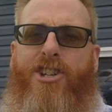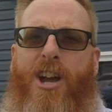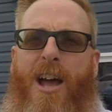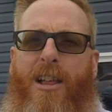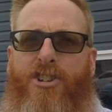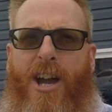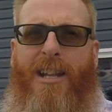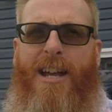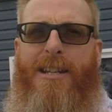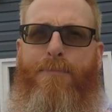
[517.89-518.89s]
Challenge.
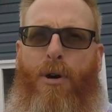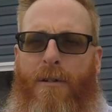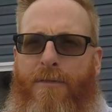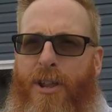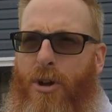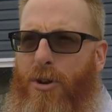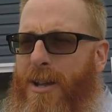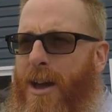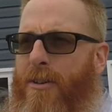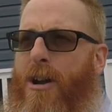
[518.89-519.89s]
I'd like to put a video
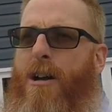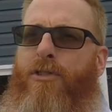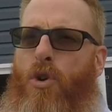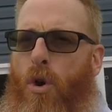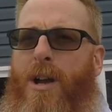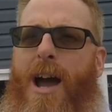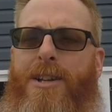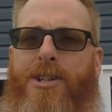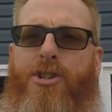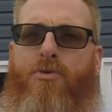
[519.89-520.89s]
together of your
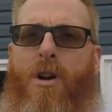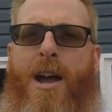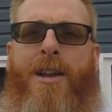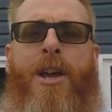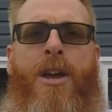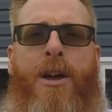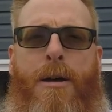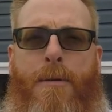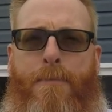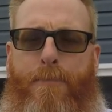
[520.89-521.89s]
guys' ride.
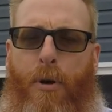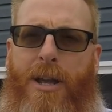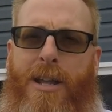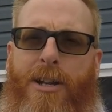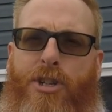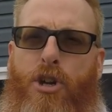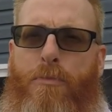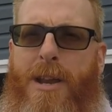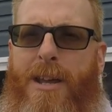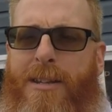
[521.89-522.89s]
Put it in a
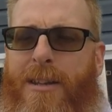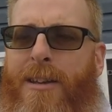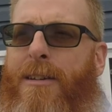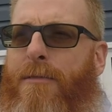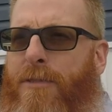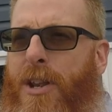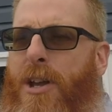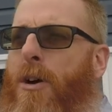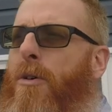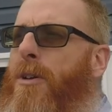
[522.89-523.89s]
2-minute
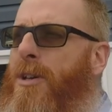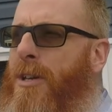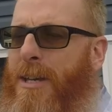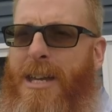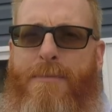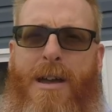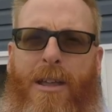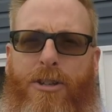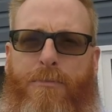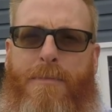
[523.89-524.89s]
video, email
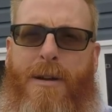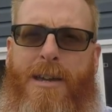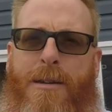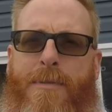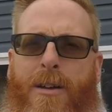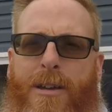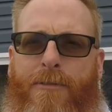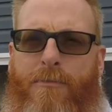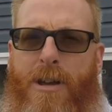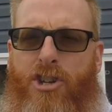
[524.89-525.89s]
it to me, my email
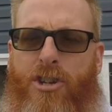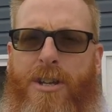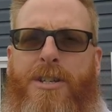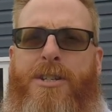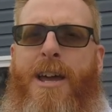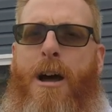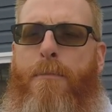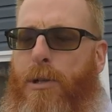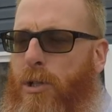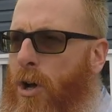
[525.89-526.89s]
information is
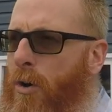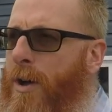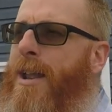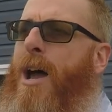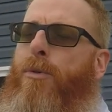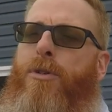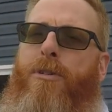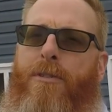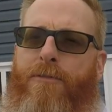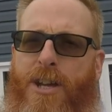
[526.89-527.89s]
down below, and I will
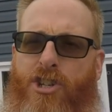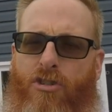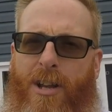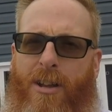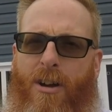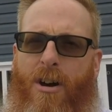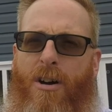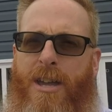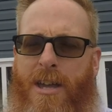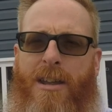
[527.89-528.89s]
feature it
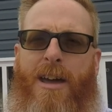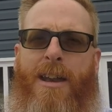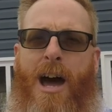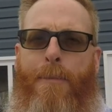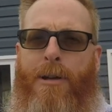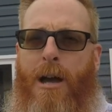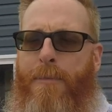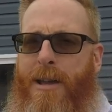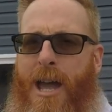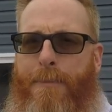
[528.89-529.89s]
in an
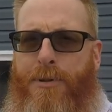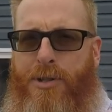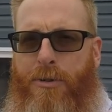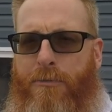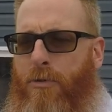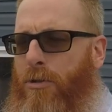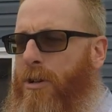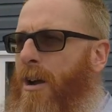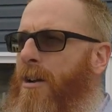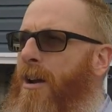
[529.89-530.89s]
upcoming episode of Old
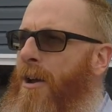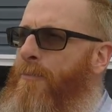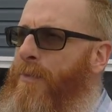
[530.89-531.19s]
Car Guy.